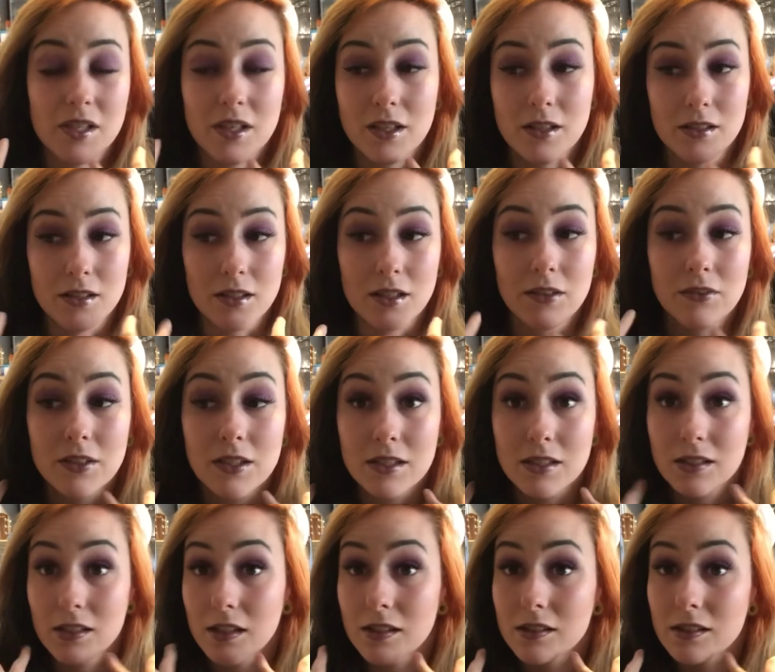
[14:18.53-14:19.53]
Underneath it
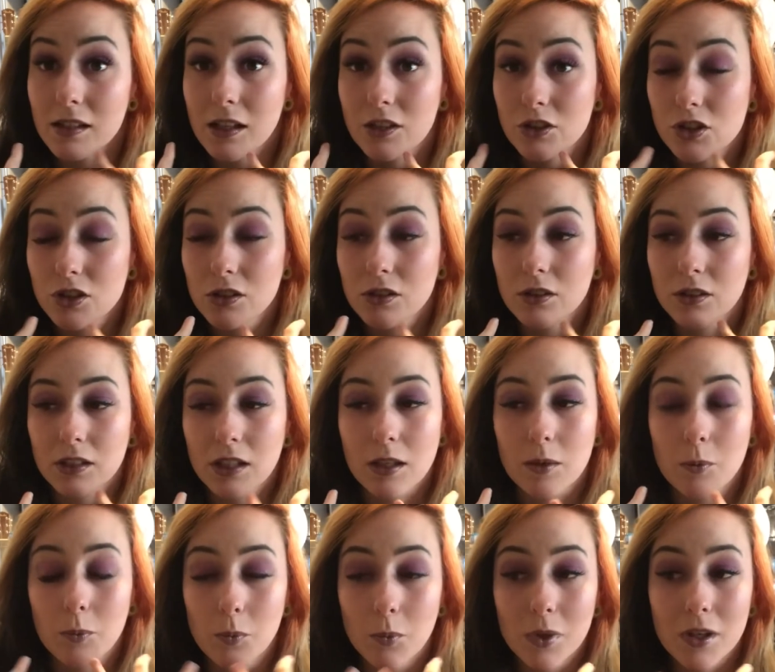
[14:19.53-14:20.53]
does actually look like I'm
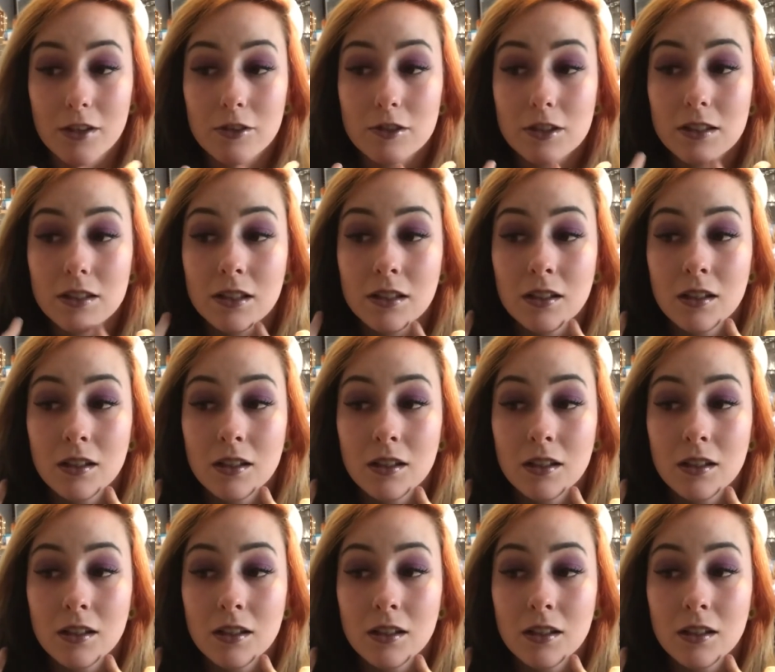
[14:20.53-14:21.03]
wearing